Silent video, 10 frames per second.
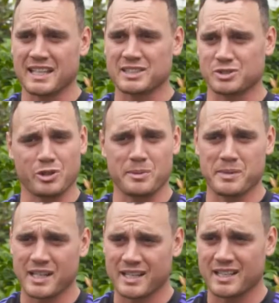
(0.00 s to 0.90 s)
starts
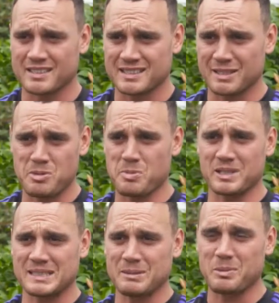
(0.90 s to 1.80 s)
screaming at us, "Give
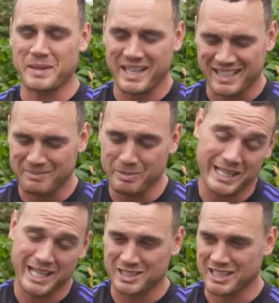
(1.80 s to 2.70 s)
me my slipper
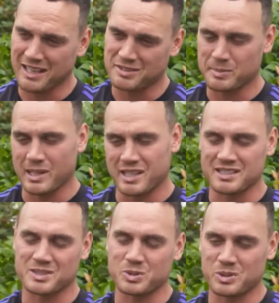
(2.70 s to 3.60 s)
back." But now she laughs
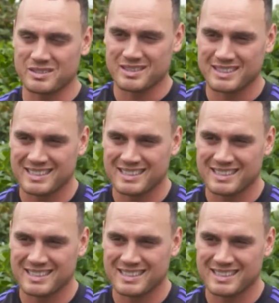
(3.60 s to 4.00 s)
about it, it's all good.